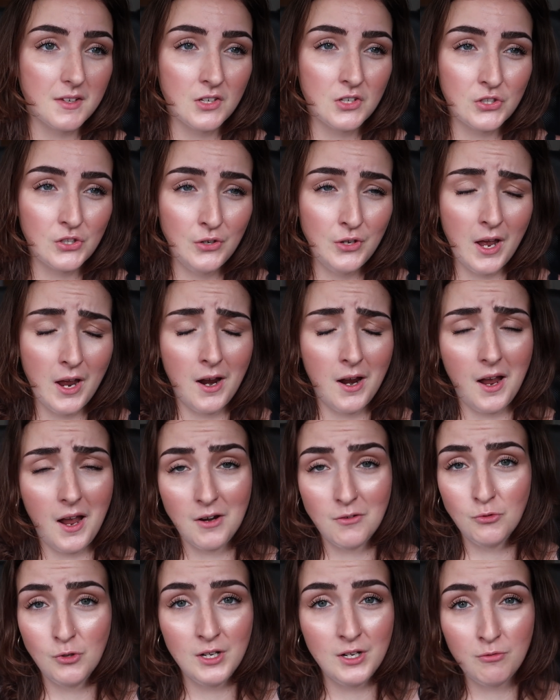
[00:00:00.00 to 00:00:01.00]
So yeah, I
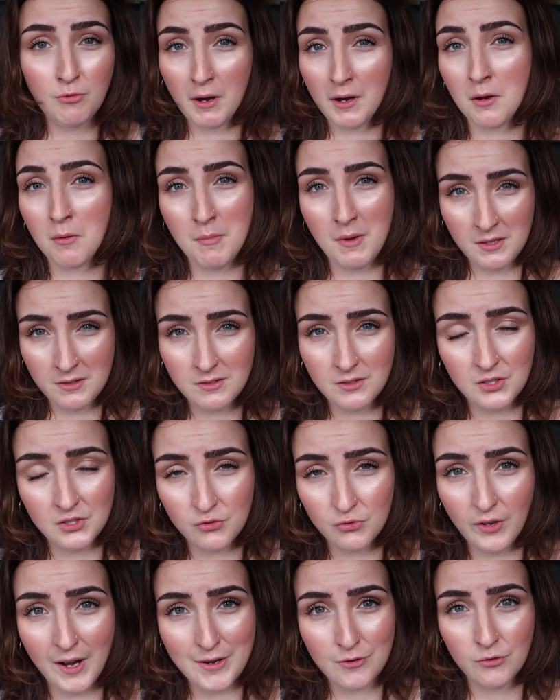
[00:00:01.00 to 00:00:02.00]
really recommend this
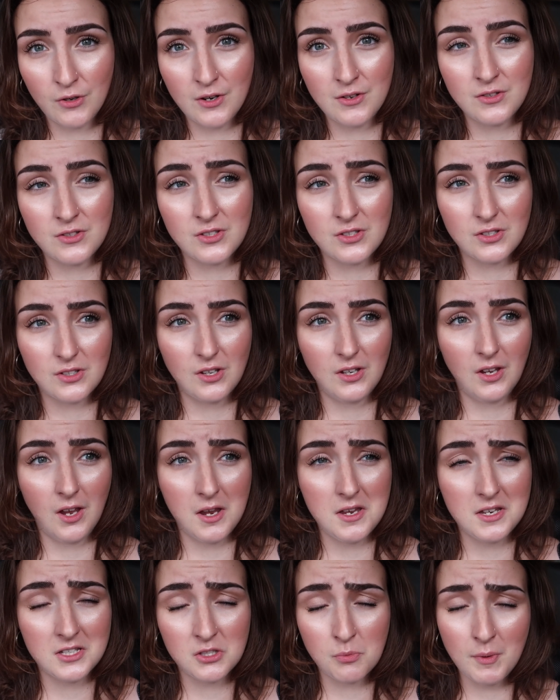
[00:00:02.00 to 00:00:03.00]
fragrance,
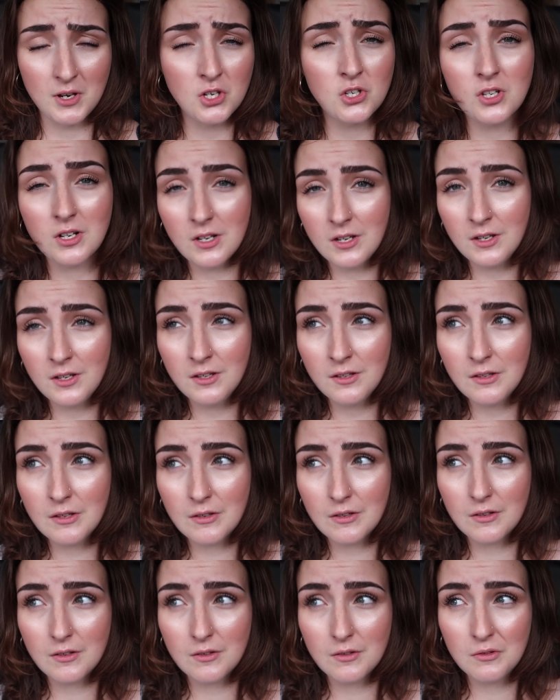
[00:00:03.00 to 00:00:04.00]

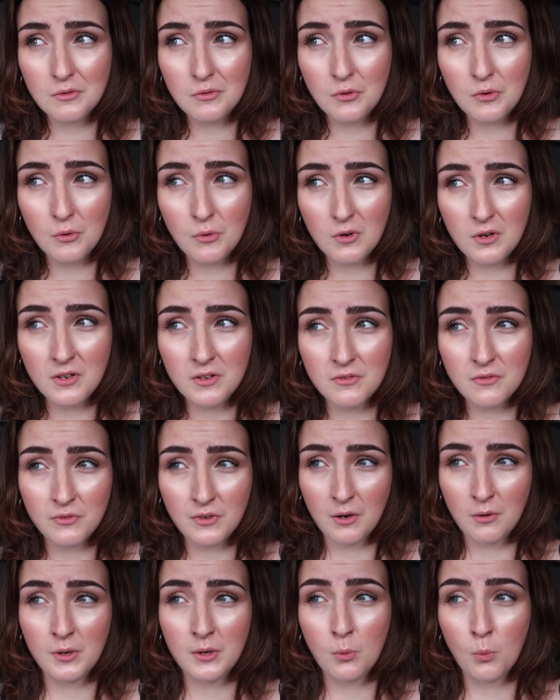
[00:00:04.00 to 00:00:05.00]
especially in
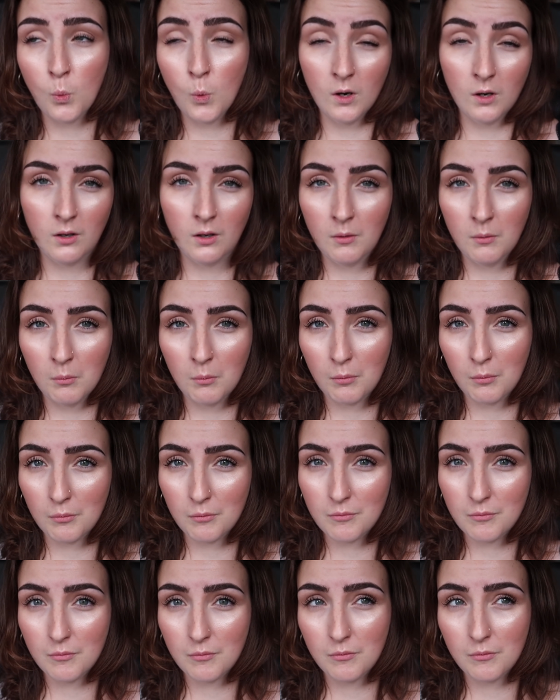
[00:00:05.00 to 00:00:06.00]
very warm
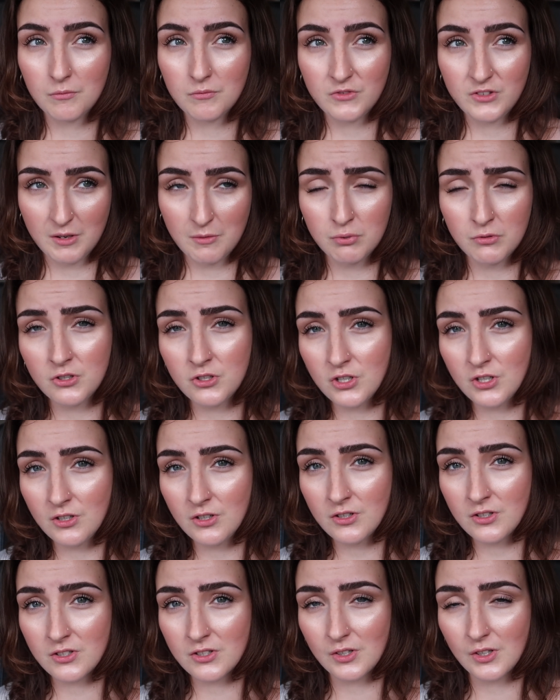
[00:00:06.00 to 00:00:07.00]

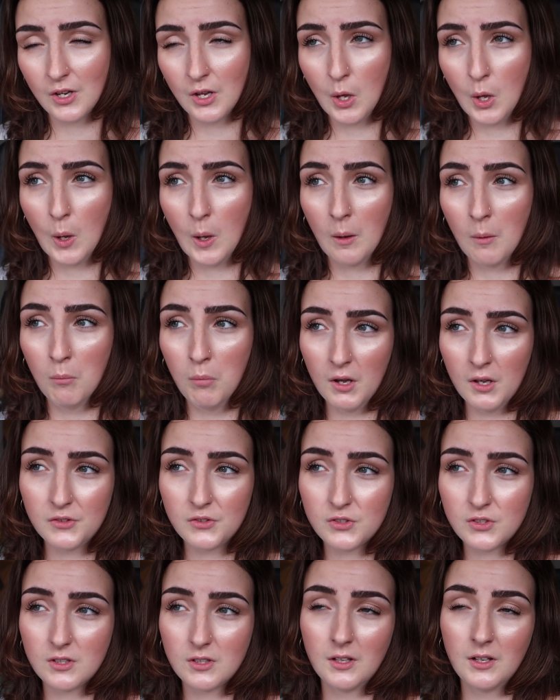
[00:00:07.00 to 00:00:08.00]
temperatures.
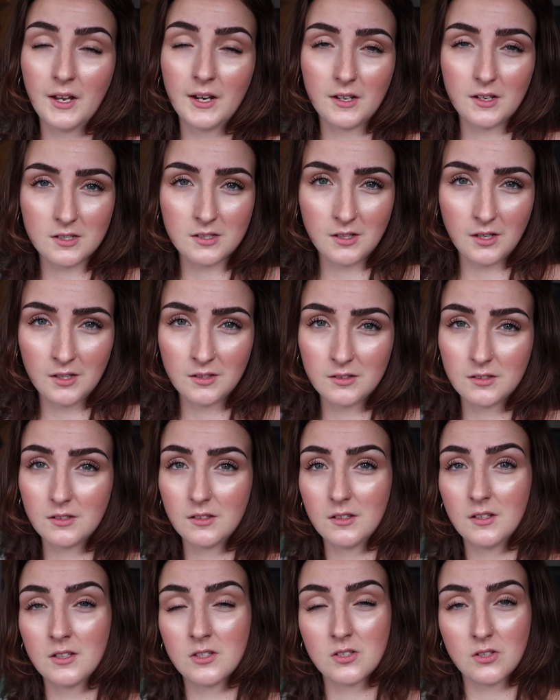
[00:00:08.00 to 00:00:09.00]
But like I said,
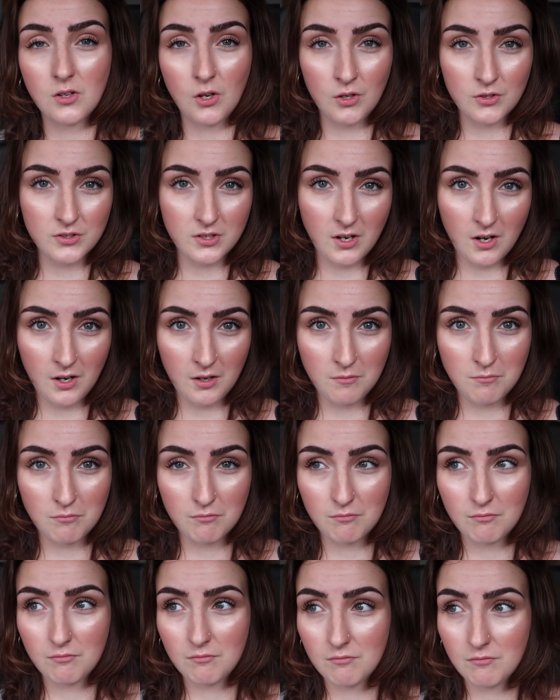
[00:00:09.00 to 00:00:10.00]
it's an all-time,
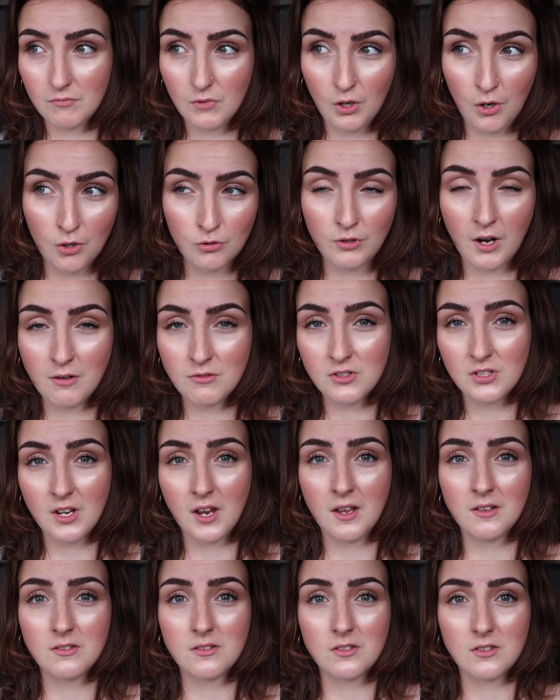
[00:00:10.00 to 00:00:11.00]
all-round
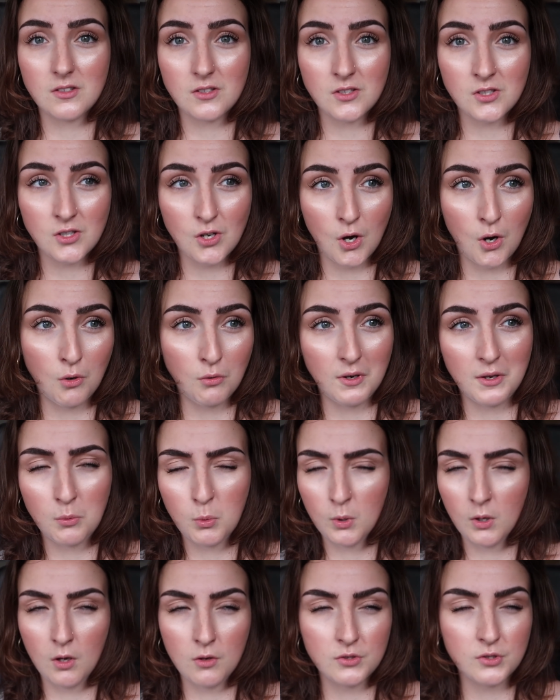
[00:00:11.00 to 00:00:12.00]
scent, so it
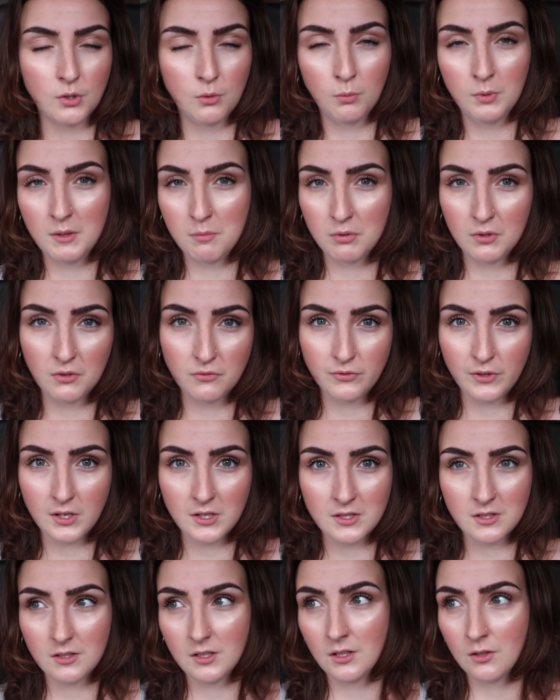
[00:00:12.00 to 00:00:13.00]
will also be
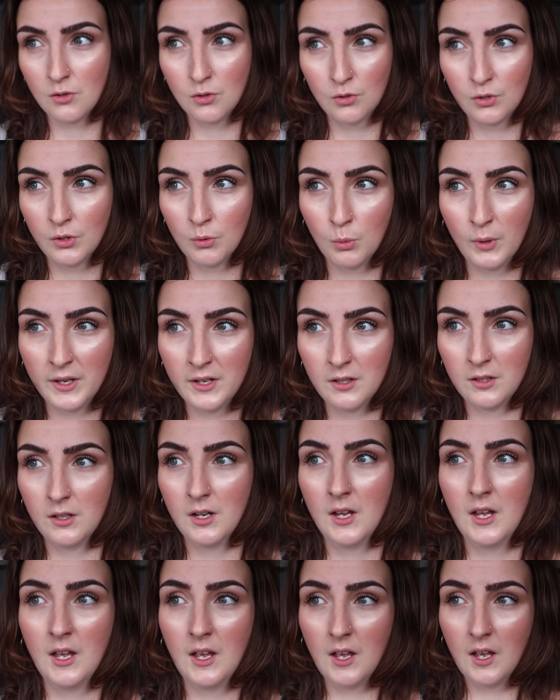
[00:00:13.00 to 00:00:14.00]
perfect in colder
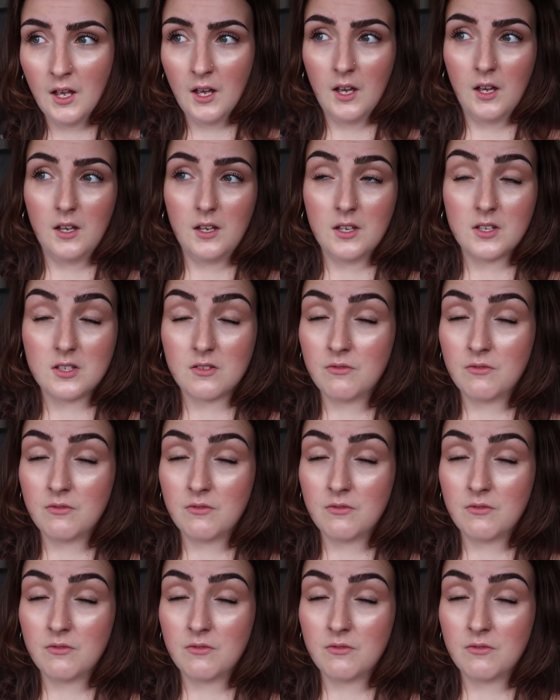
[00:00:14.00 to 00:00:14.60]
weather. It's